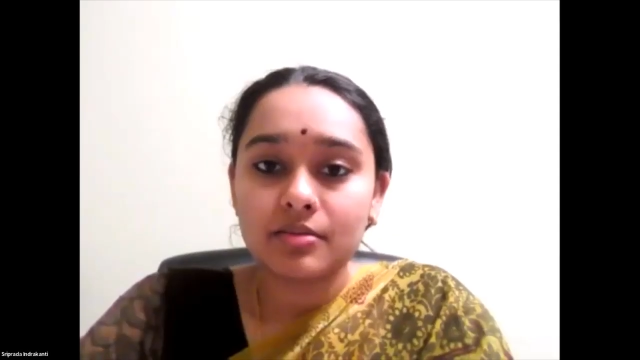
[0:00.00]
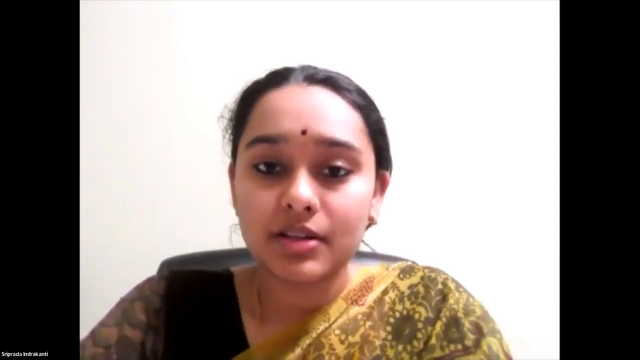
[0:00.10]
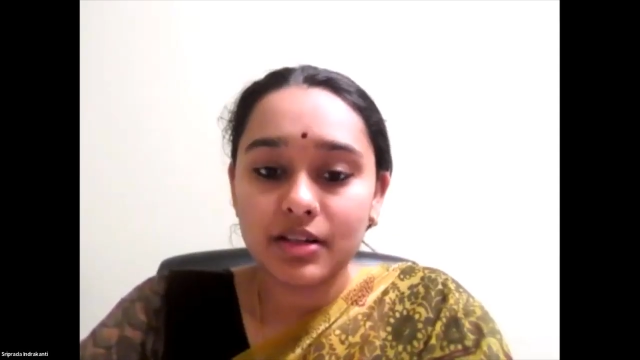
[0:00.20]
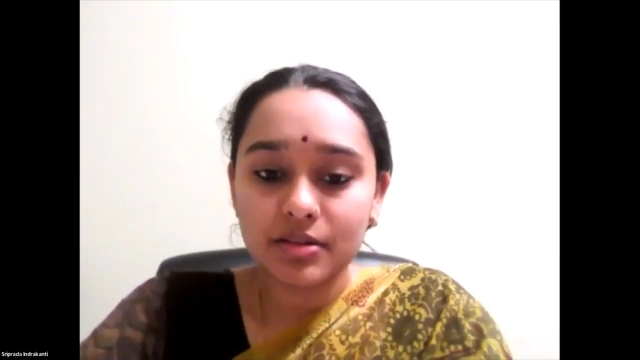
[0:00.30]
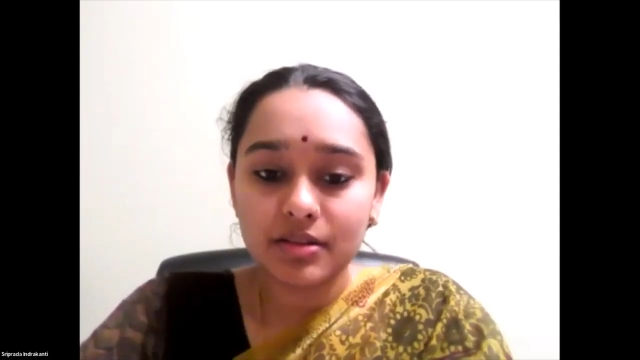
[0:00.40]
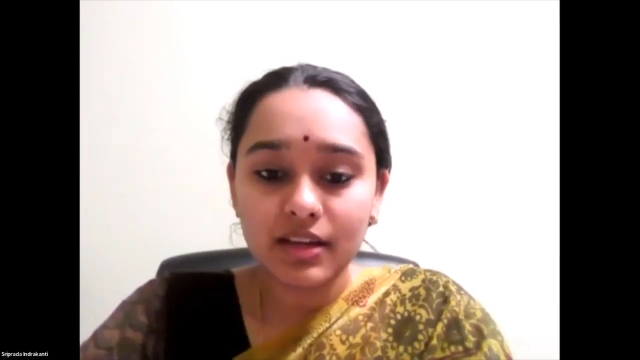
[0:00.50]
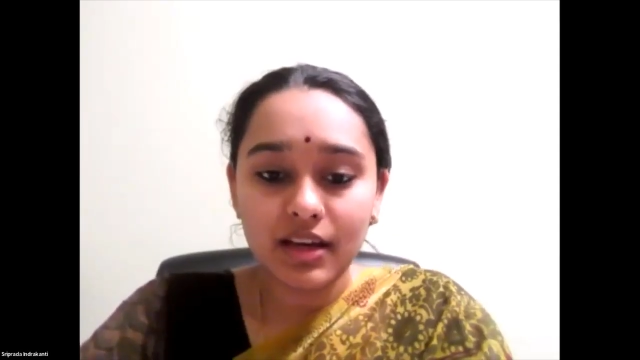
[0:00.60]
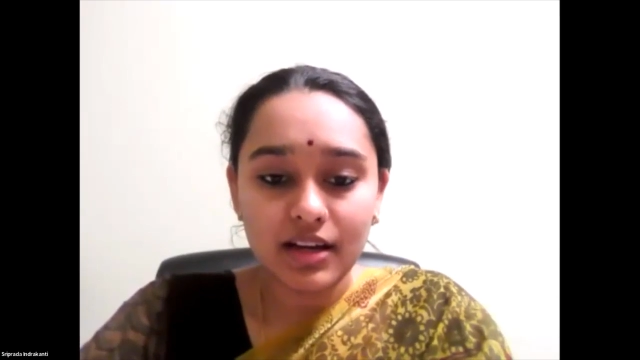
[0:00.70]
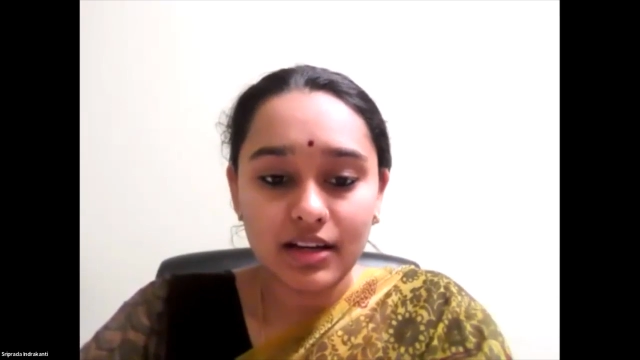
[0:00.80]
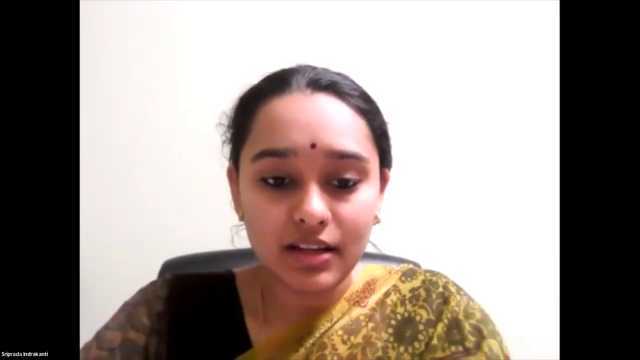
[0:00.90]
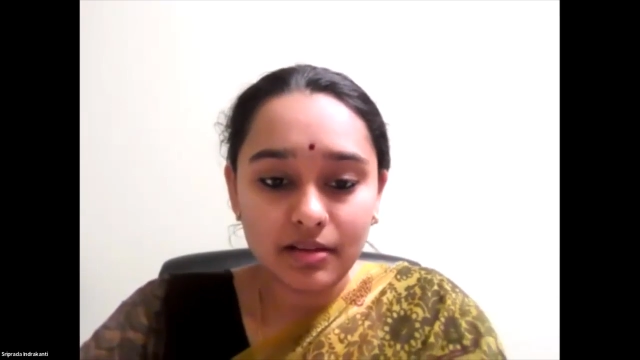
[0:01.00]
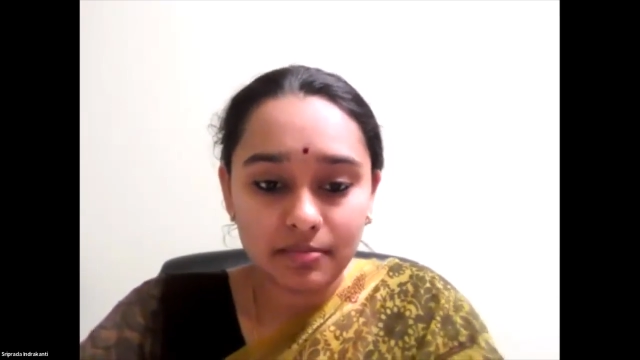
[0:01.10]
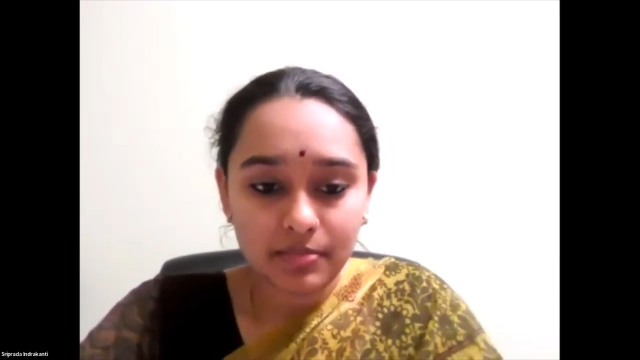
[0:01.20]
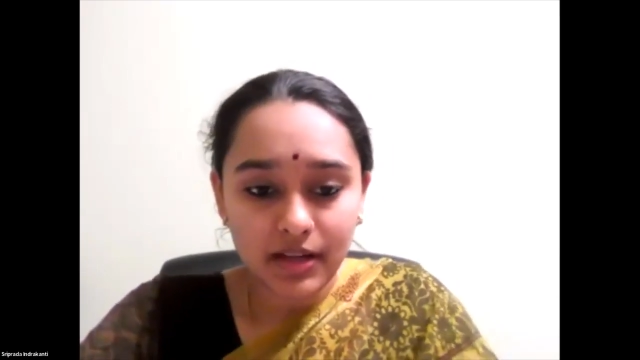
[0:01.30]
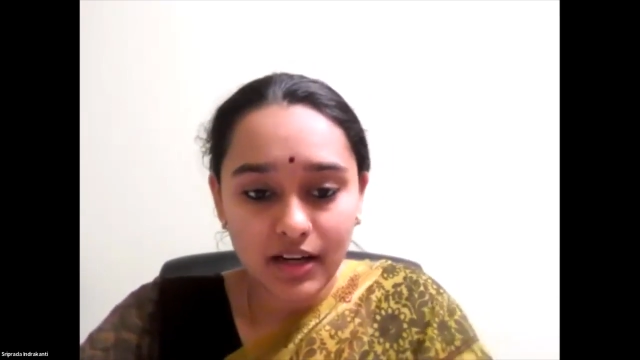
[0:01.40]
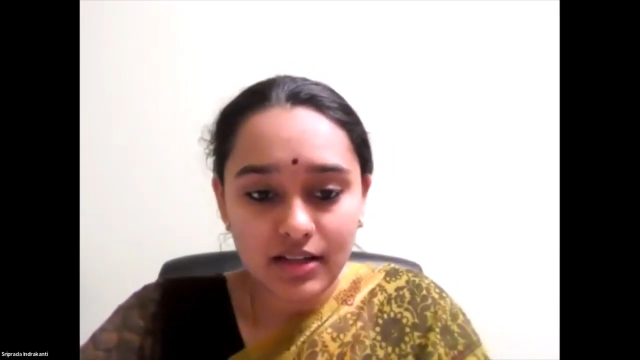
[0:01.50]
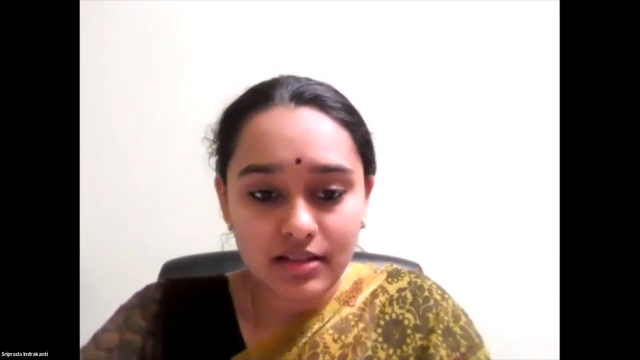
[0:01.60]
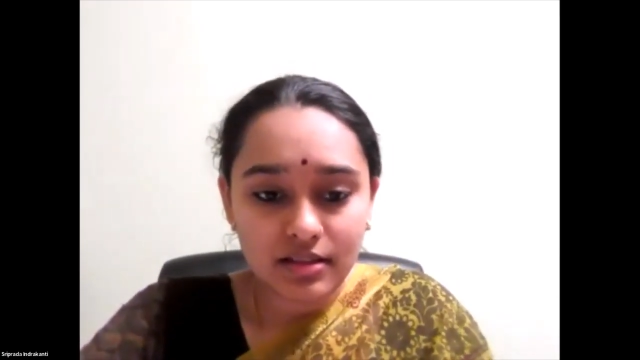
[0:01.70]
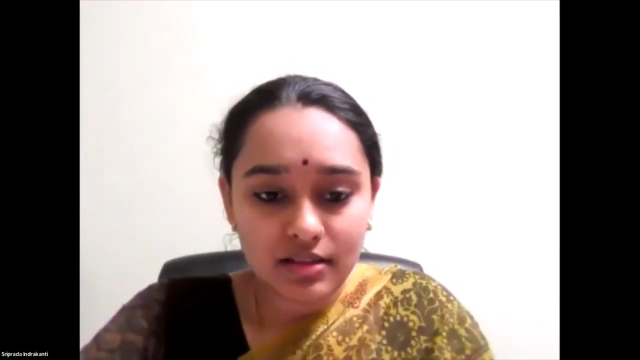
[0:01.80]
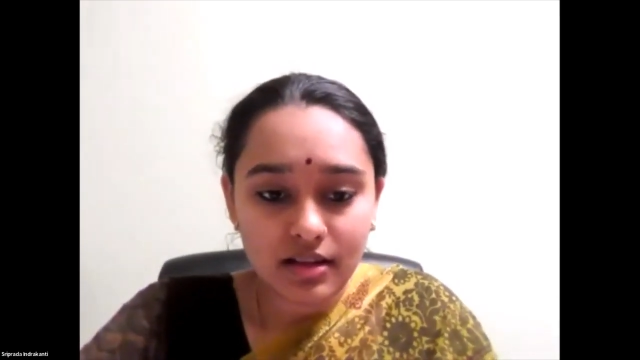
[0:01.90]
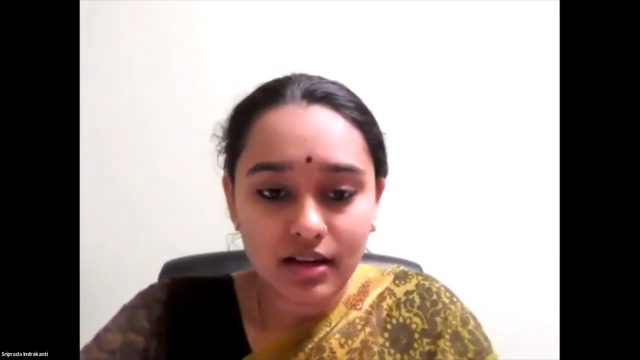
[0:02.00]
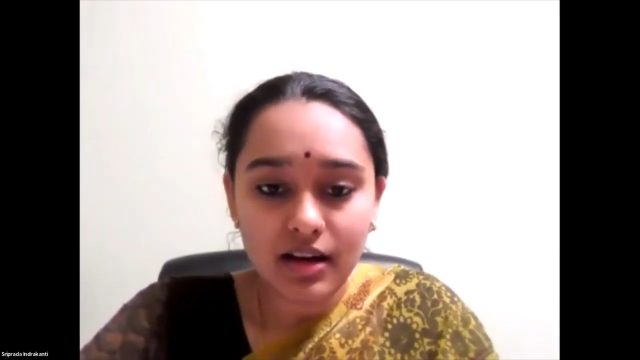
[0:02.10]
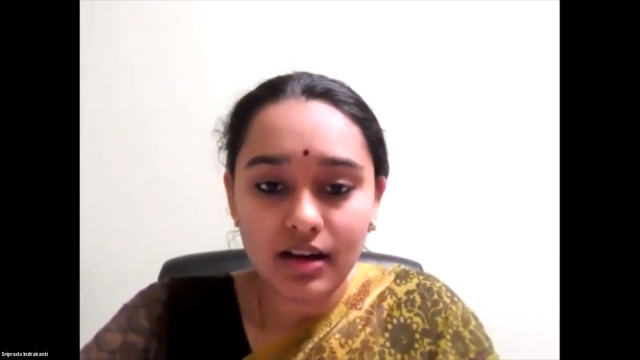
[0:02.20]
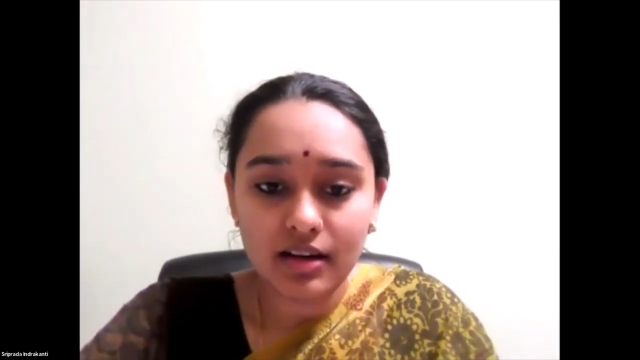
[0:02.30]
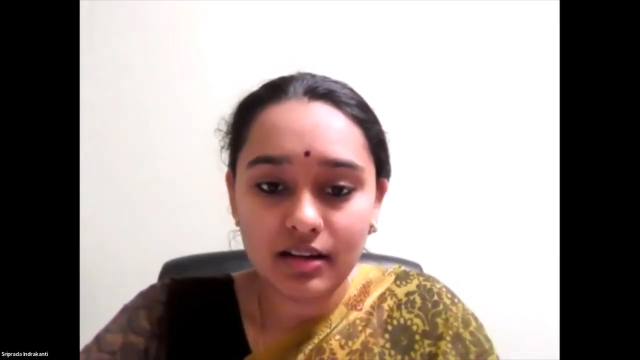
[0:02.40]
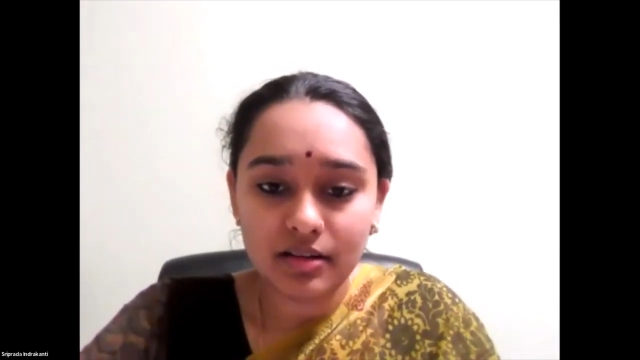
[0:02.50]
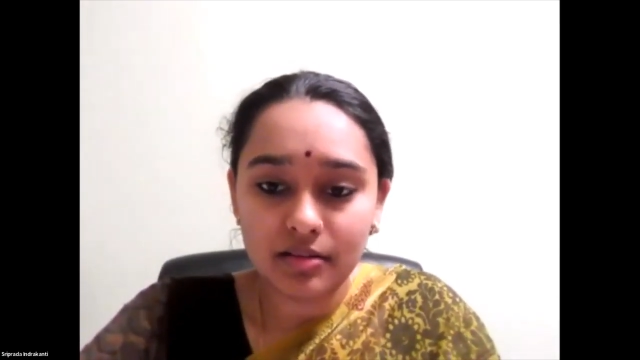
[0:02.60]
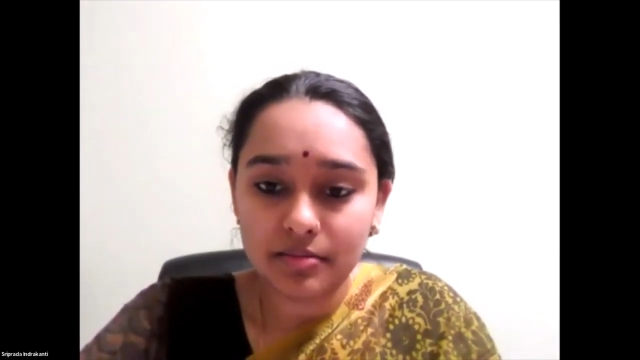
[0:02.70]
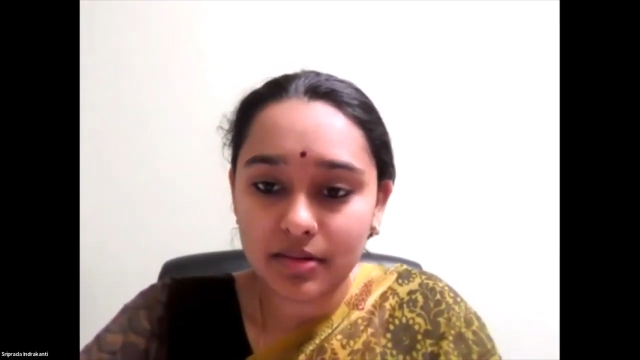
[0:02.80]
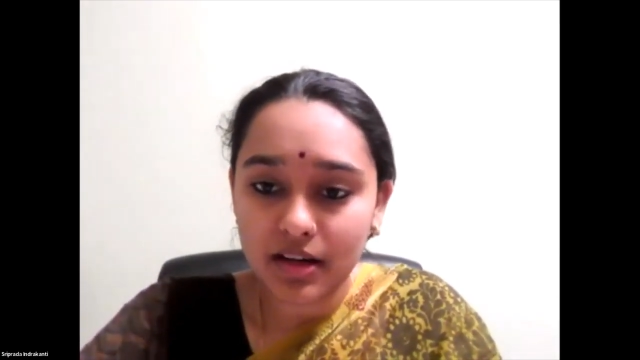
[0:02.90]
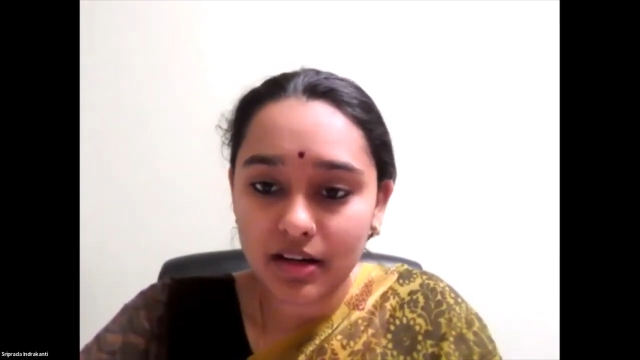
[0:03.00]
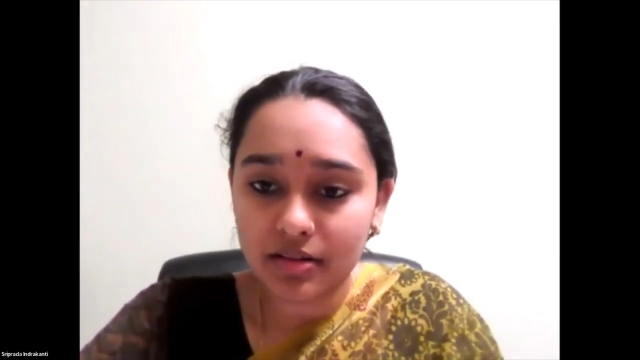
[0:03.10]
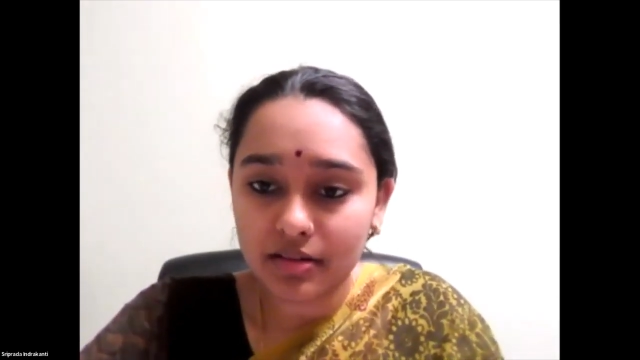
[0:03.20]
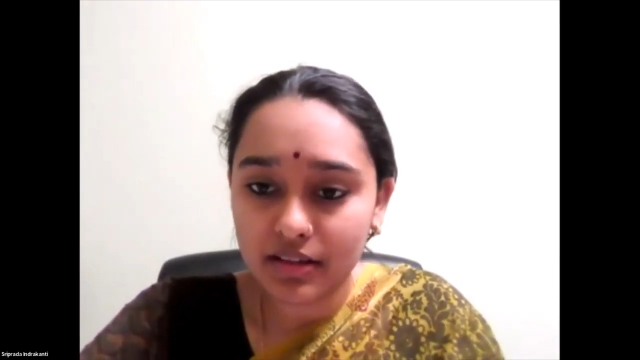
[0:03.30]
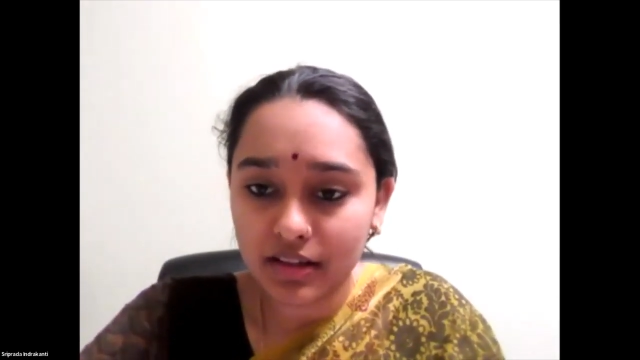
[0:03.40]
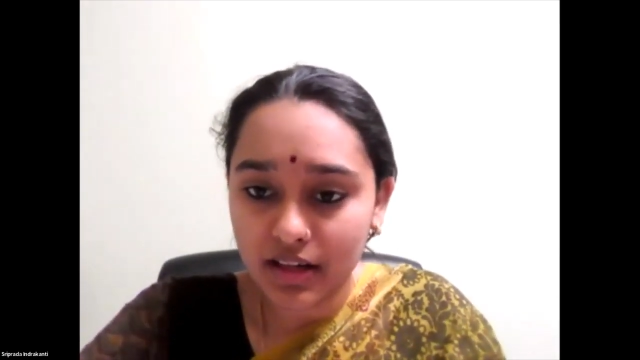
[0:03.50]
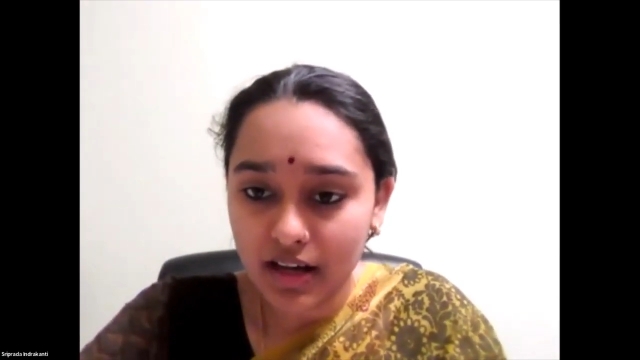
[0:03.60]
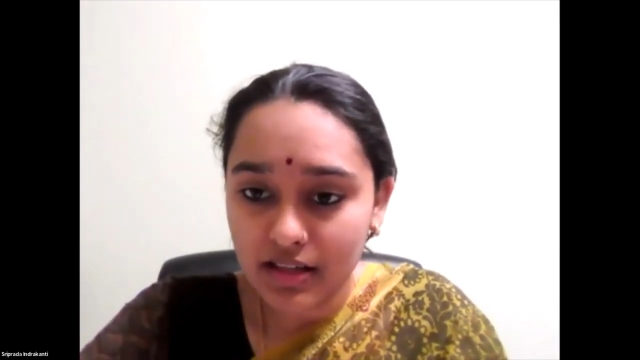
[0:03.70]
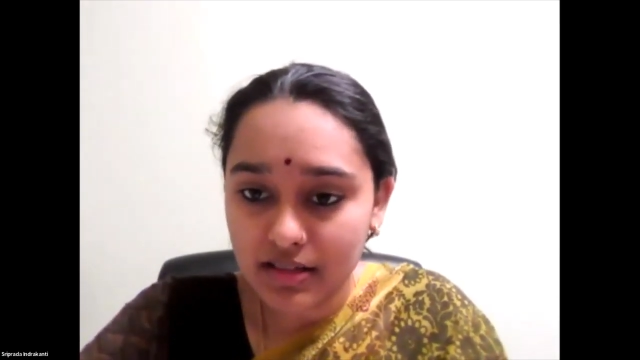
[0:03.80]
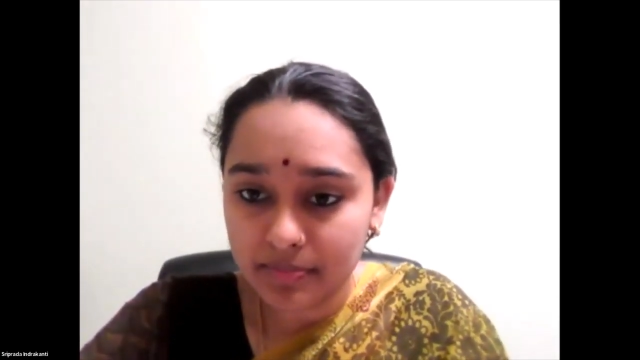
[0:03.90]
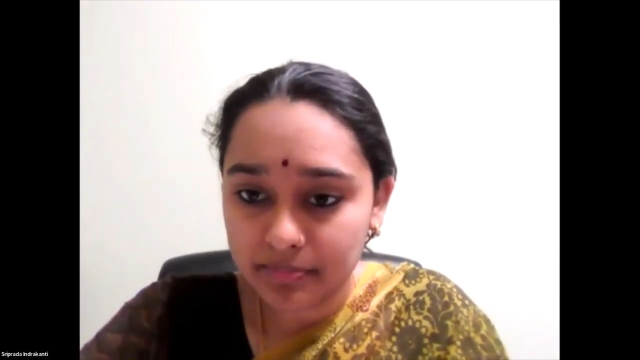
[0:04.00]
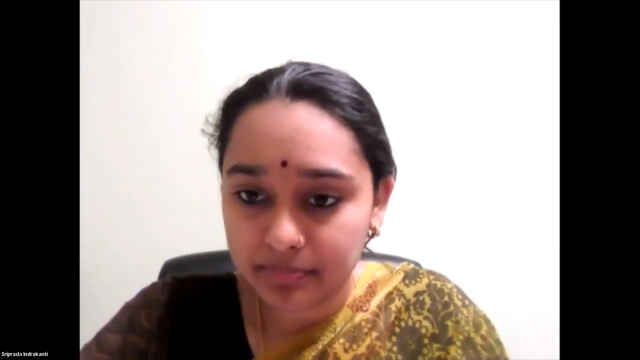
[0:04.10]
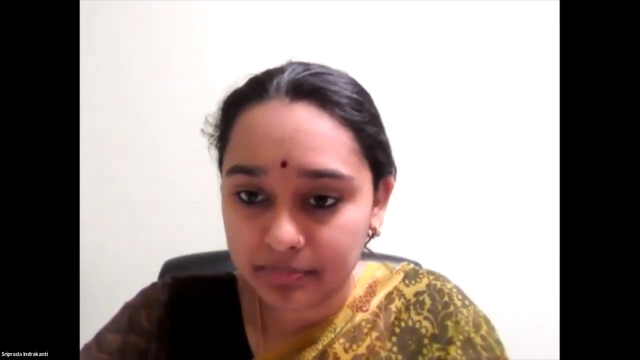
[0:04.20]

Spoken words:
We'll do the ending prayers and conclude the class.